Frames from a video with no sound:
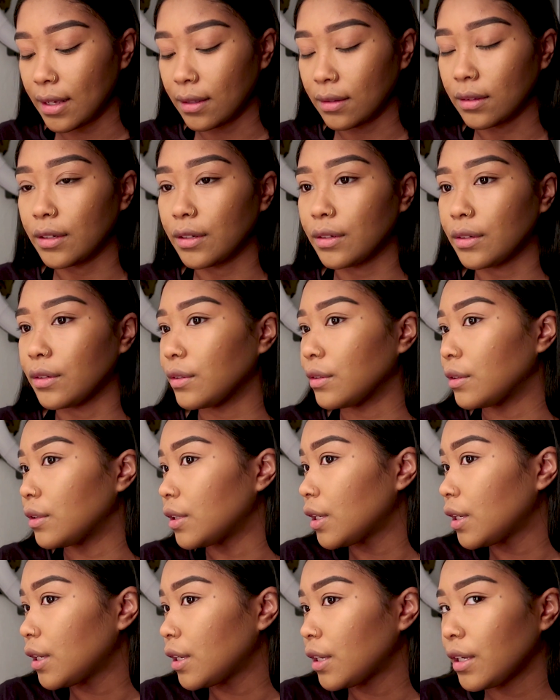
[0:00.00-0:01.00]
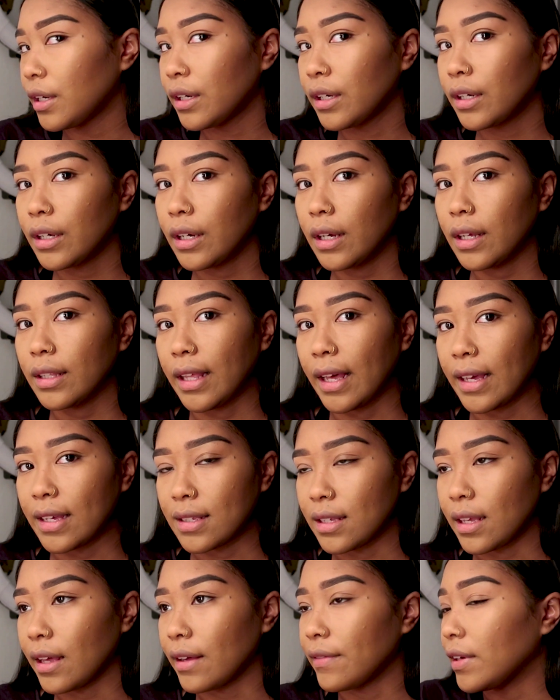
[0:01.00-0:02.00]
a little
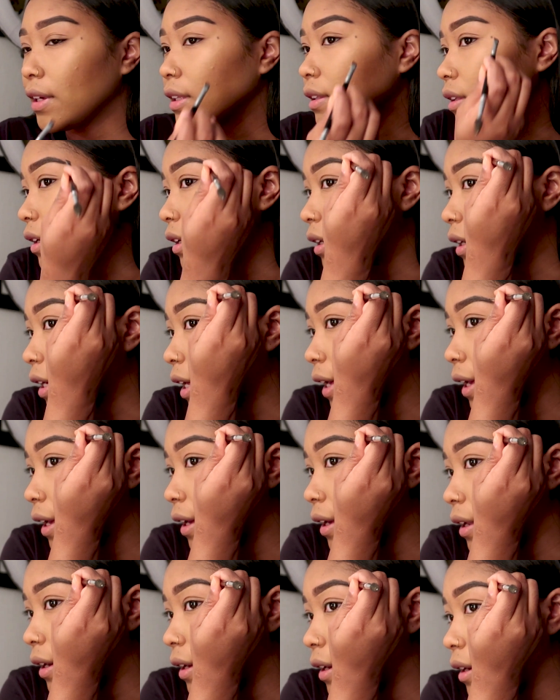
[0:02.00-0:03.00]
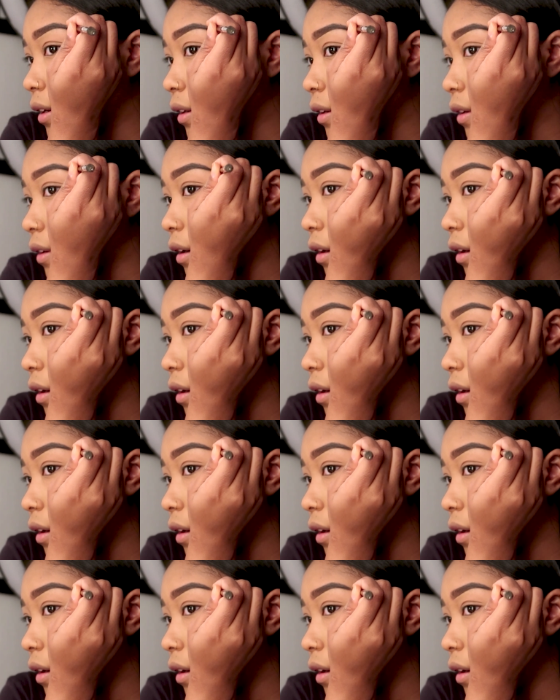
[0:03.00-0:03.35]
Thanksgiving look, and